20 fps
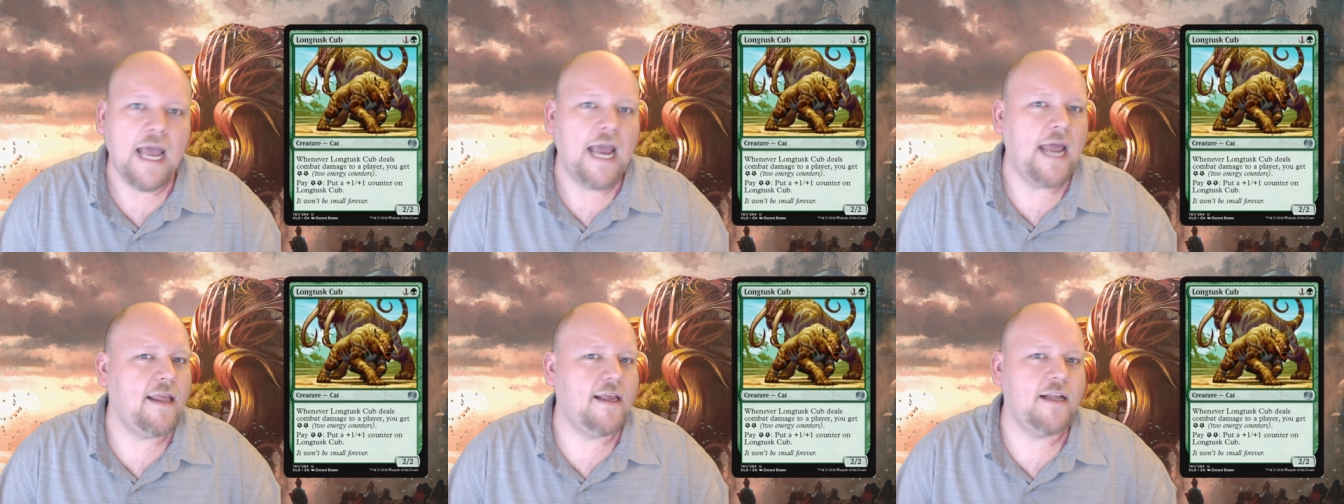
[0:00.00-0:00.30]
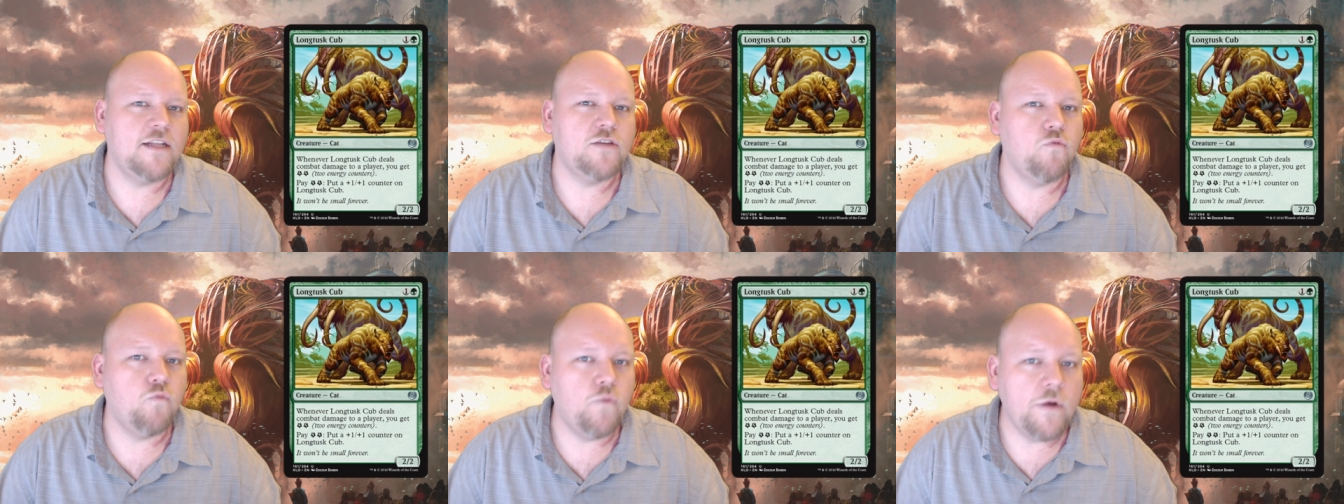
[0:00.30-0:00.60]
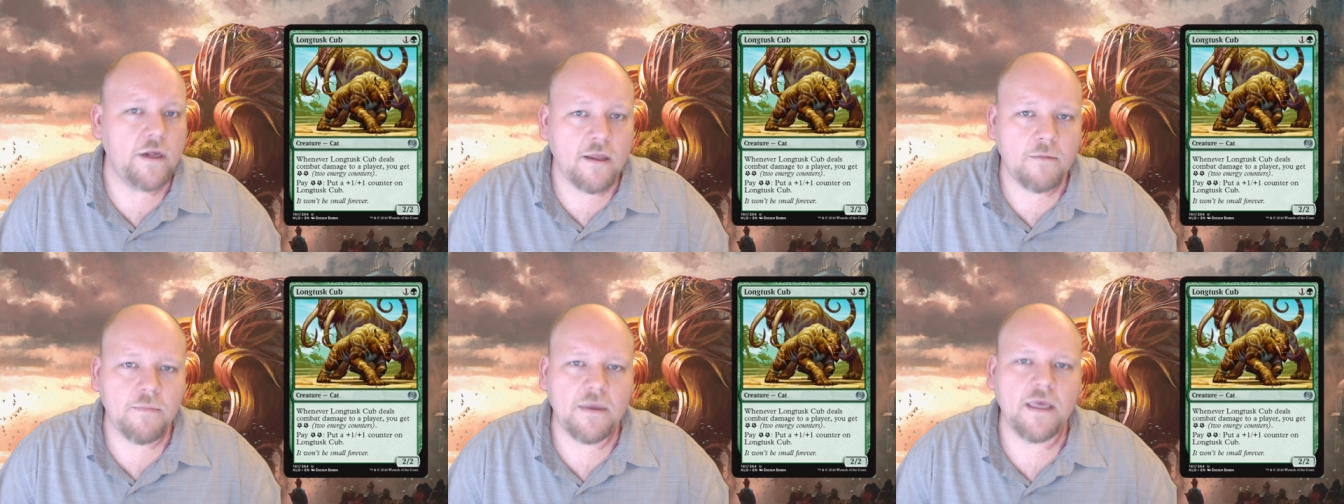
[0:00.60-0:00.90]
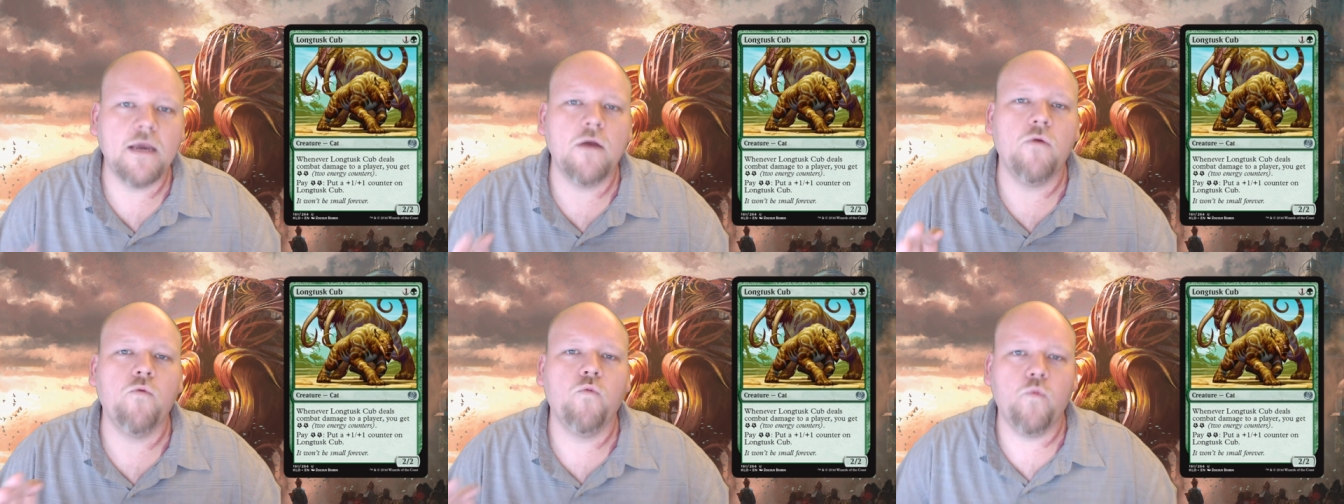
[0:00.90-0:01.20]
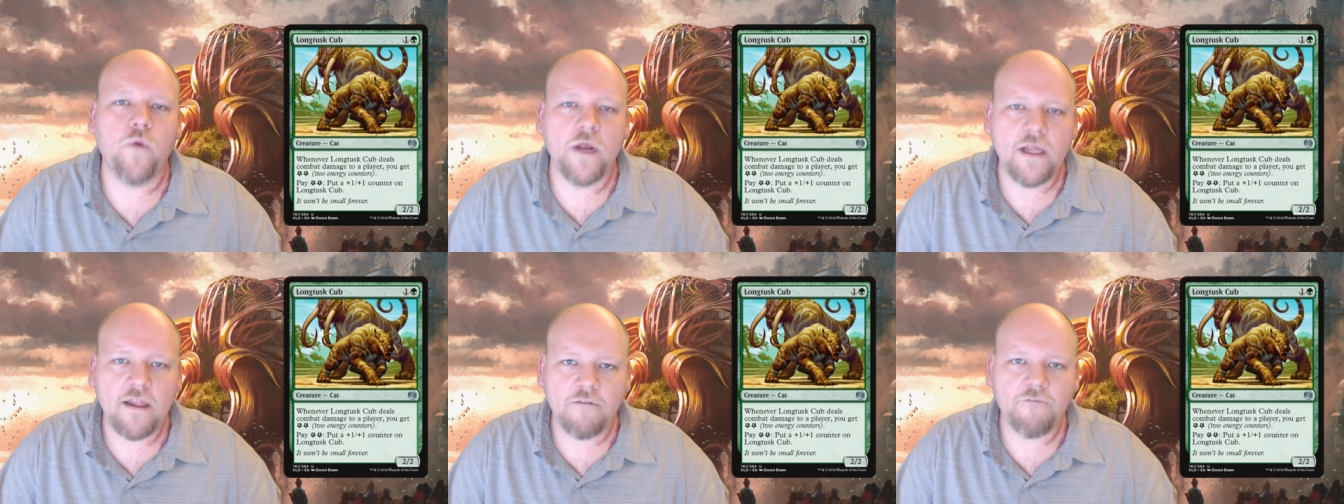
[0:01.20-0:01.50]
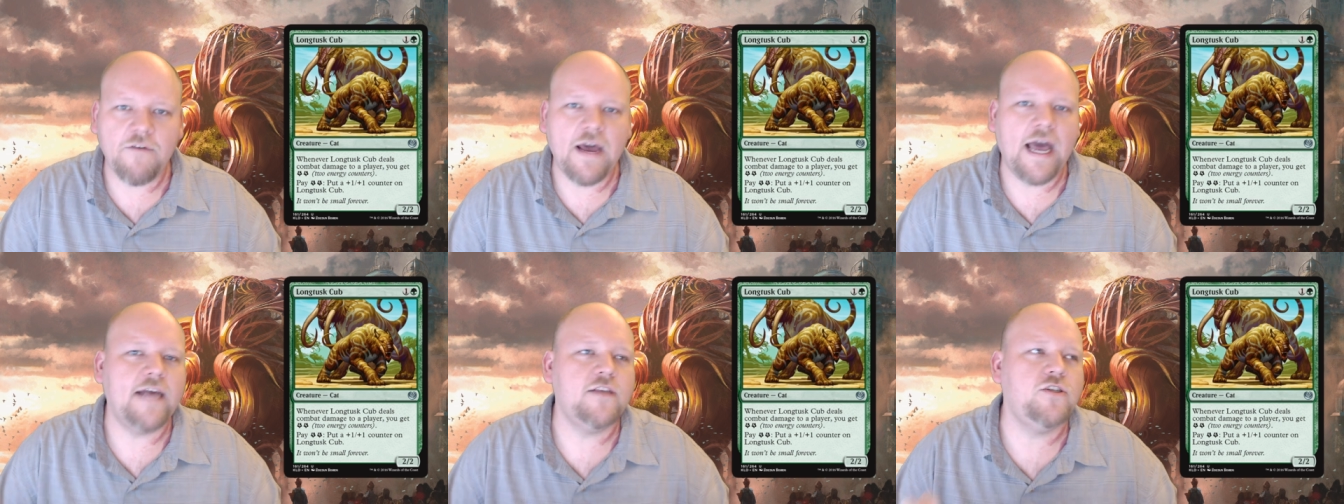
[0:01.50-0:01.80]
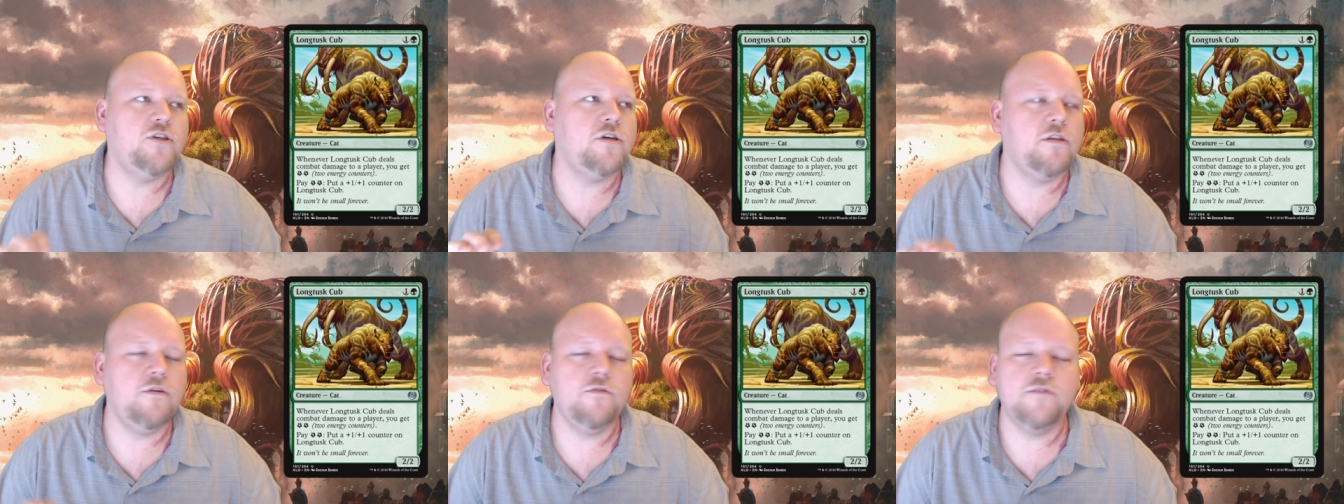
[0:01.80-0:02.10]
and it gets really big, really fast.
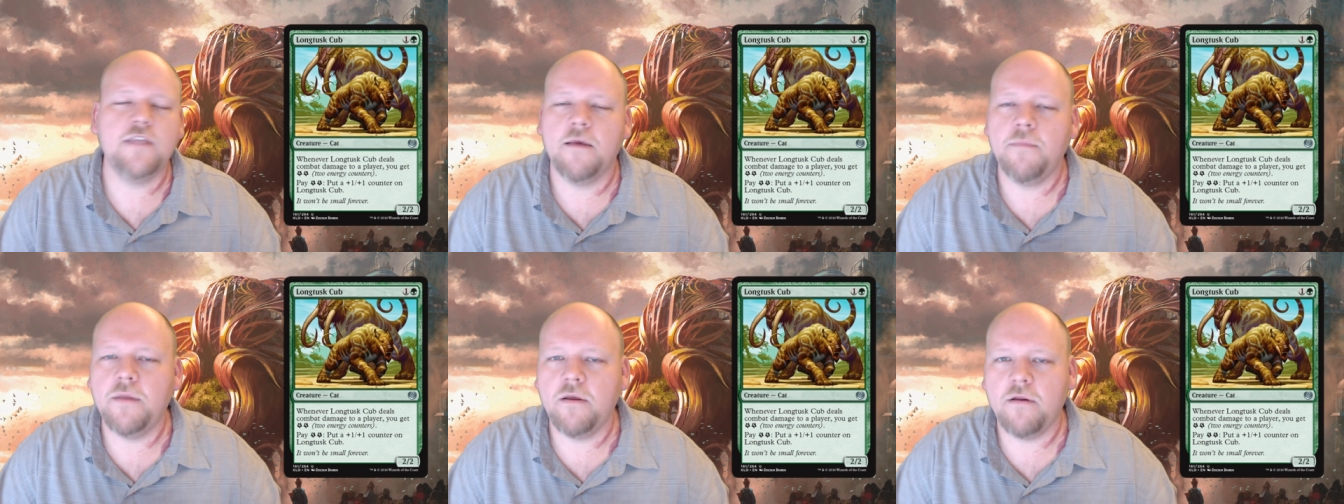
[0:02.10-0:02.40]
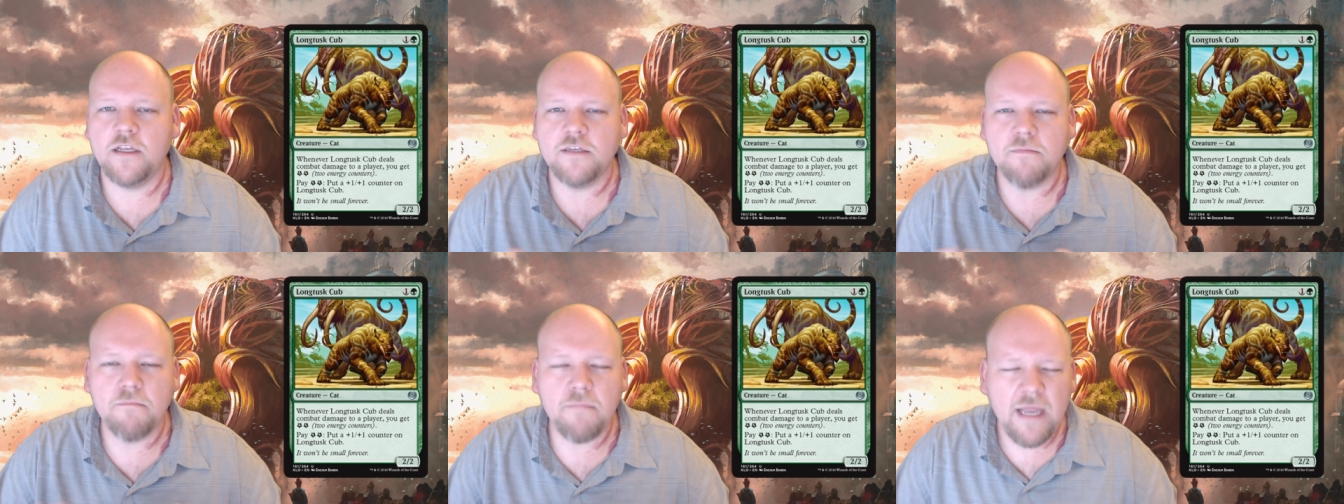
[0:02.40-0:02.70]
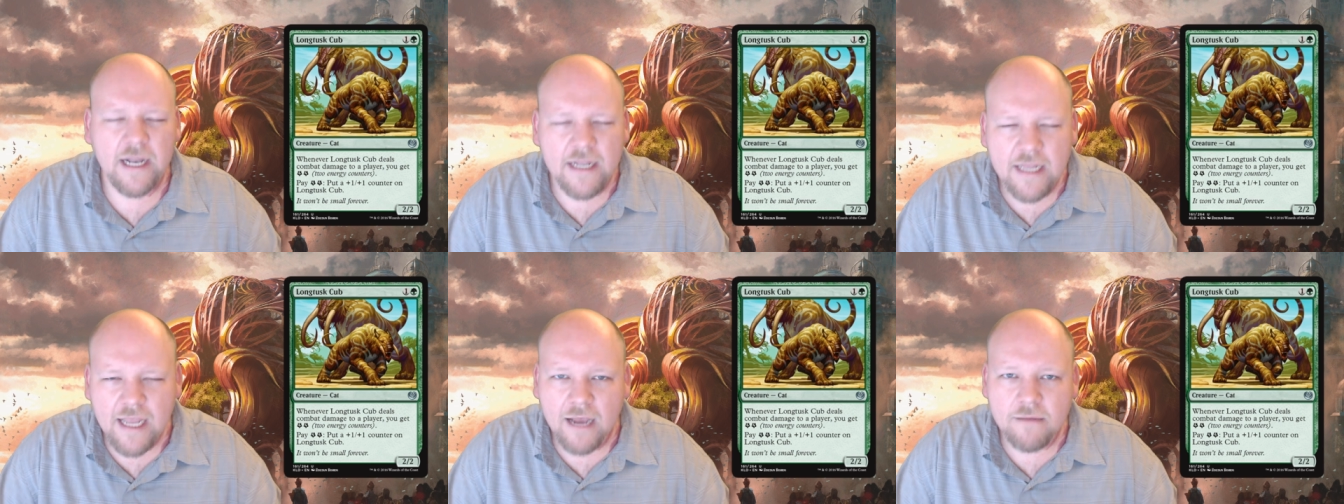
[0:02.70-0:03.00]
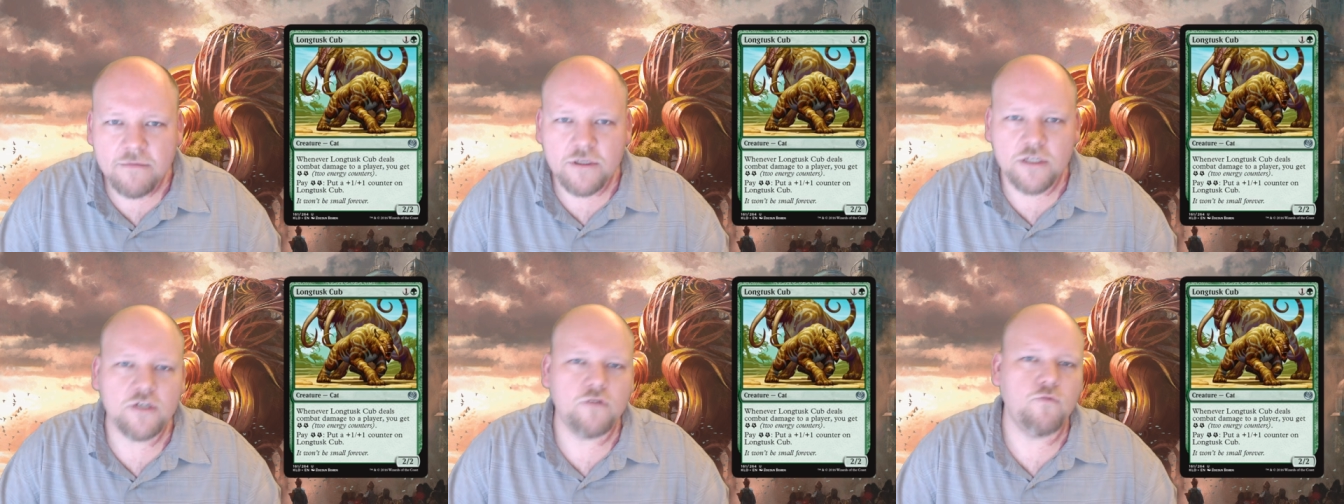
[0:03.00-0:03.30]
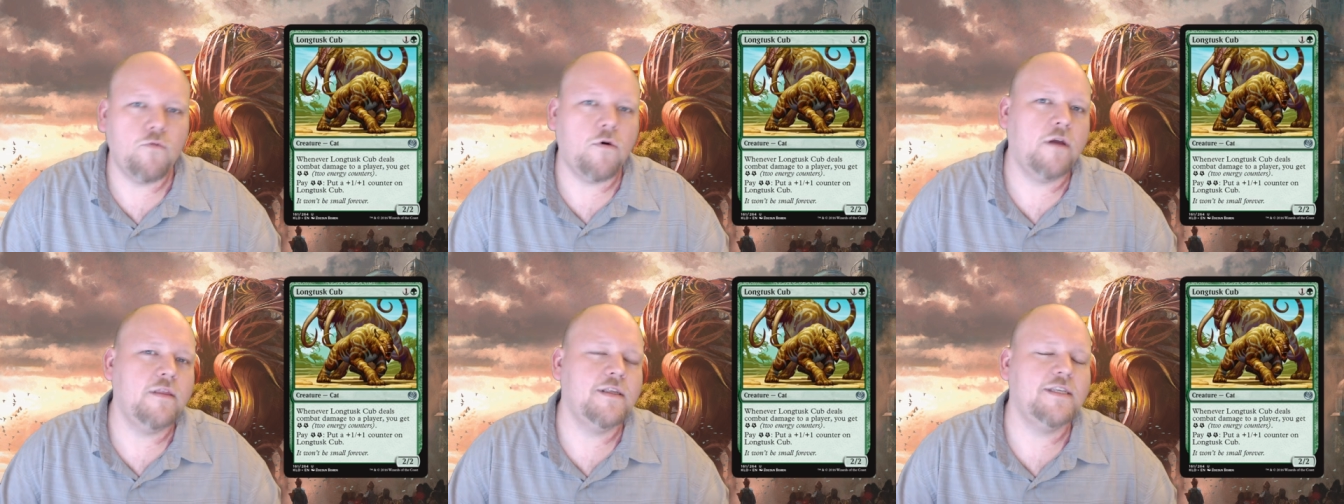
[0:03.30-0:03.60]
You can use that ability as many times as you want.